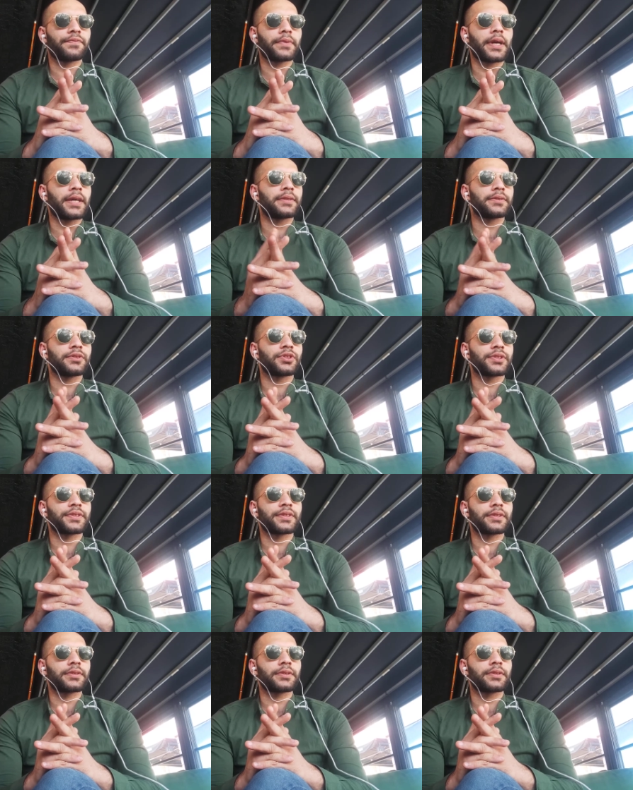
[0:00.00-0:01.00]
and
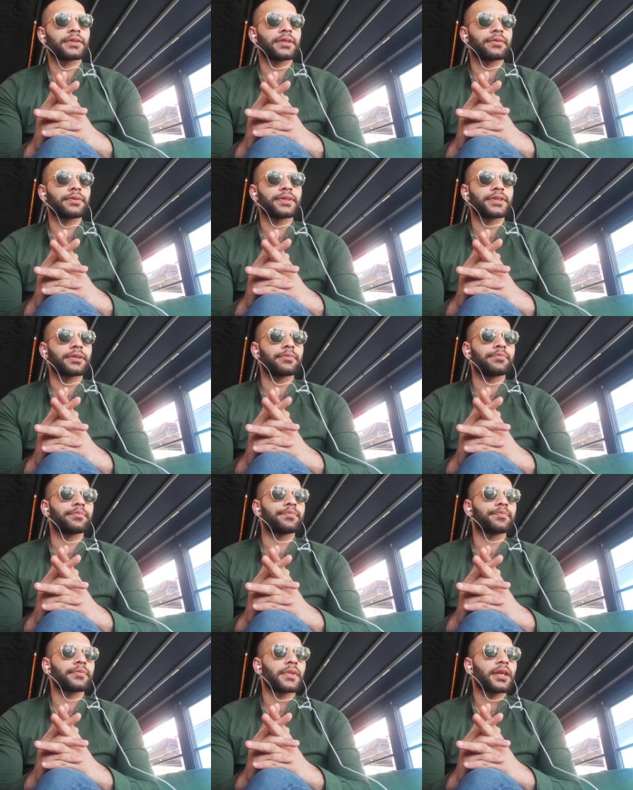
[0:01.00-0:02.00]
just there is
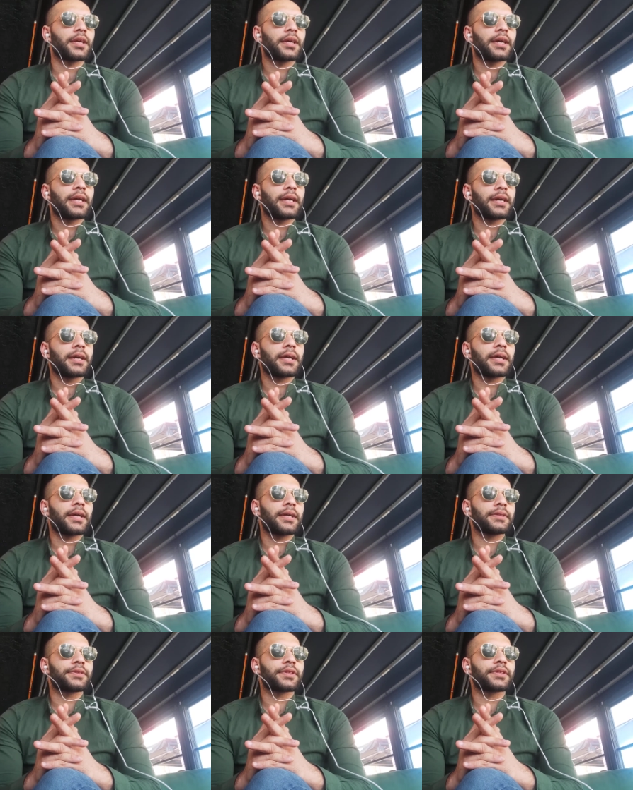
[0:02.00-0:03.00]
some
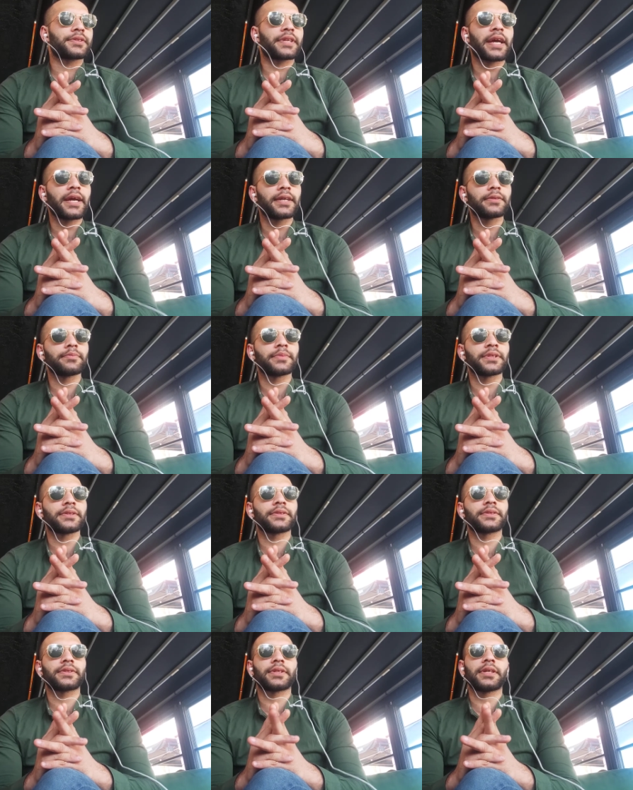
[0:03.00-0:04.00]

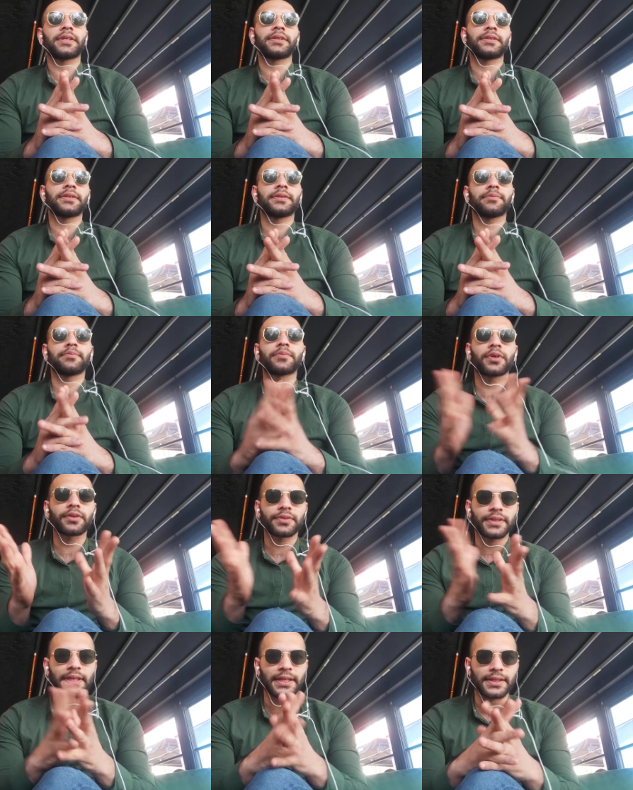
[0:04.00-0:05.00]
entertainment and more
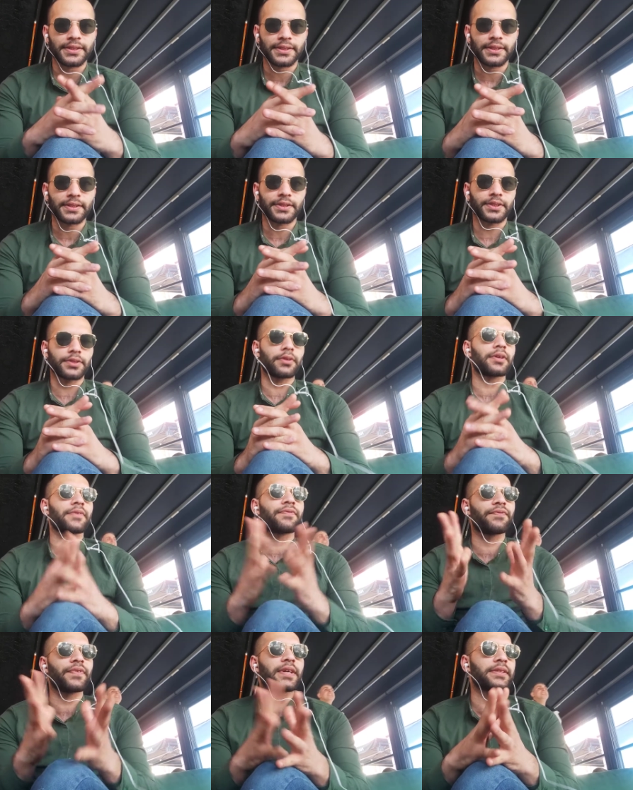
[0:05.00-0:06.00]
things. It's doing
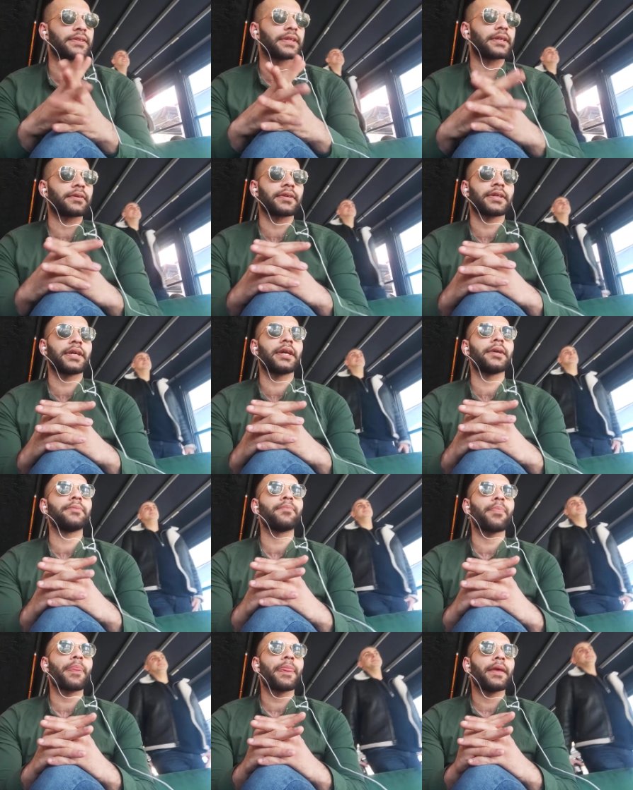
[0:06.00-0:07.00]
fun there, okay?
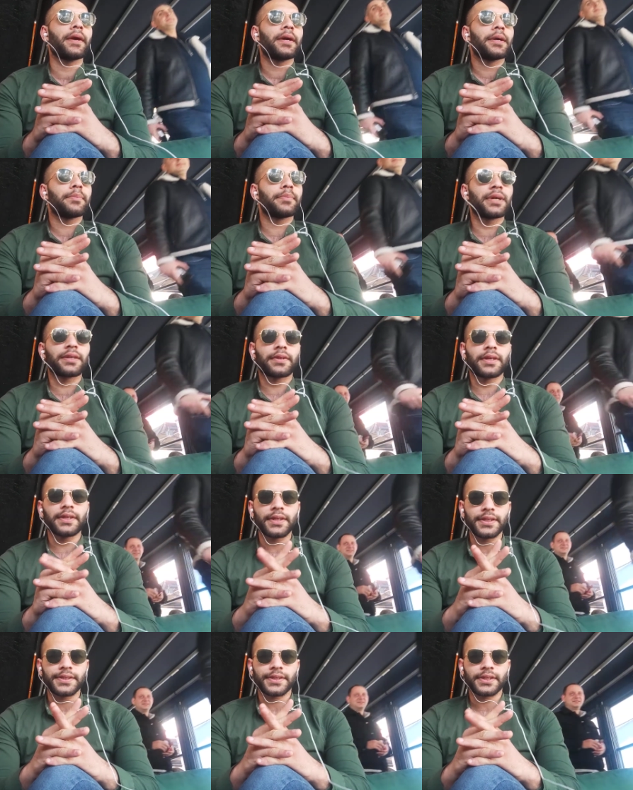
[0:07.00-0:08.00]
But it
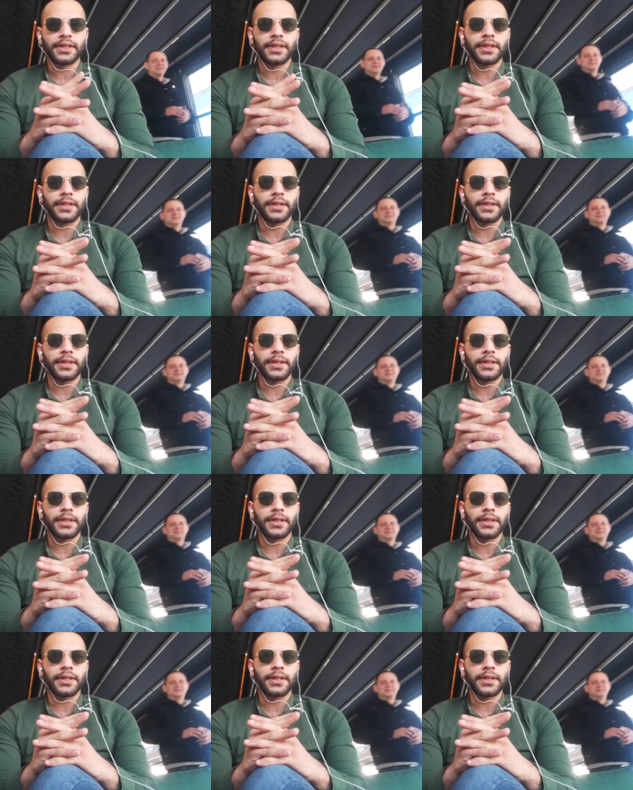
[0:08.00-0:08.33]
is